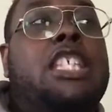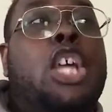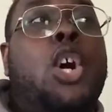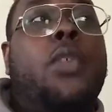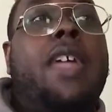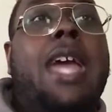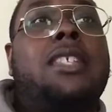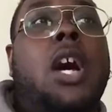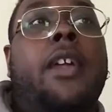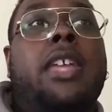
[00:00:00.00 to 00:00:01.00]
So that's
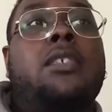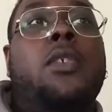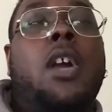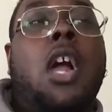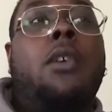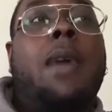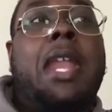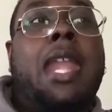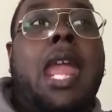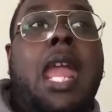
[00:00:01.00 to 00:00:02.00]
all that's going on right
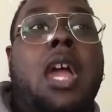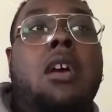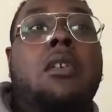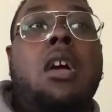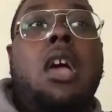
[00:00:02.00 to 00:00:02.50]
now.